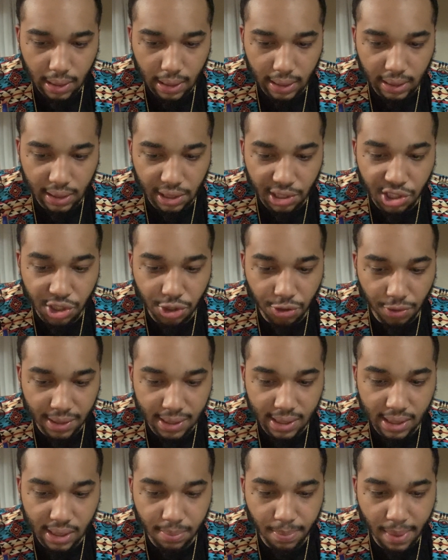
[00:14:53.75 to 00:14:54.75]
the
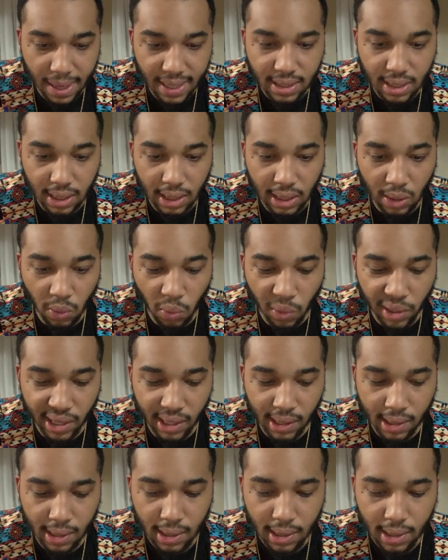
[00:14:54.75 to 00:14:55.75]
streets is basically
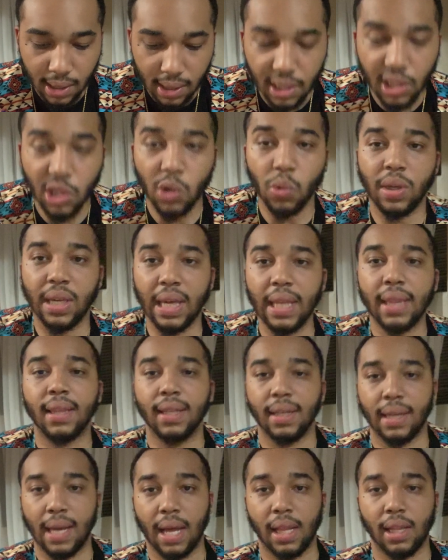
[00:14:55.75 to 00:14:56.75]
where you get the
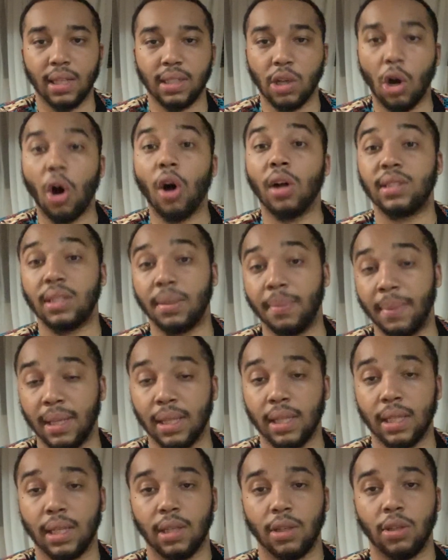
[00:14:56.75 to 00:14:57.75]
knowledge
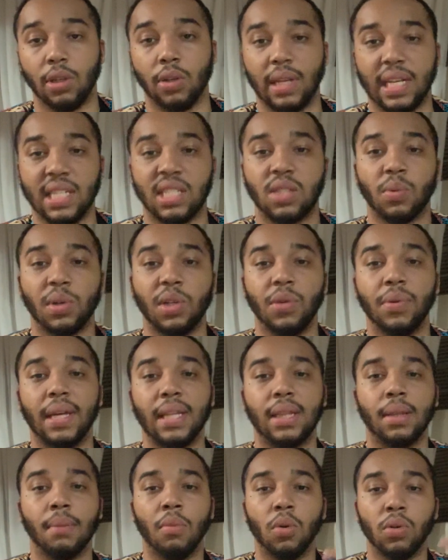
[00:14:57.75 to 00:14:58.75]
ultimately. You know, that's where you
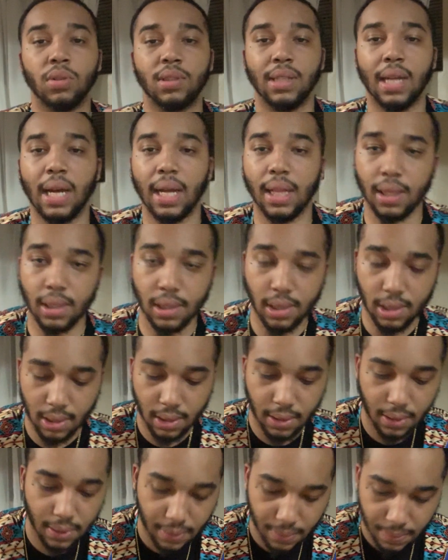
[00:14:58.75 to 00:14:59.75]
get the most knowledge.
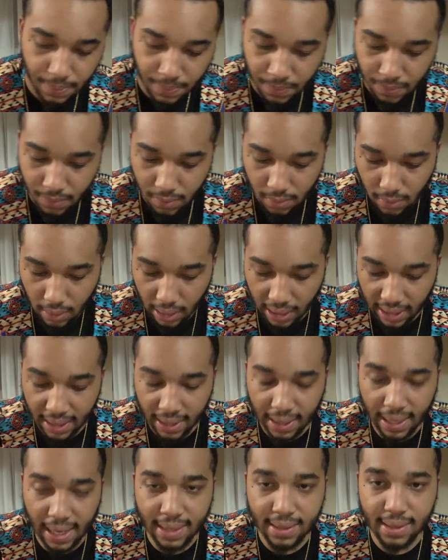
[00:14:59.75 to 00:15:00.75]

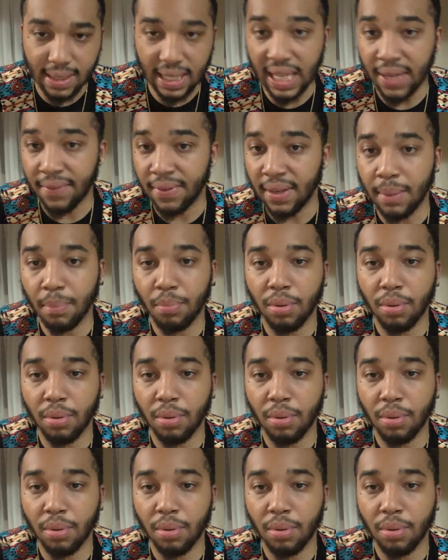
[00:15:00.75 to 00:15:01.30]
And that's even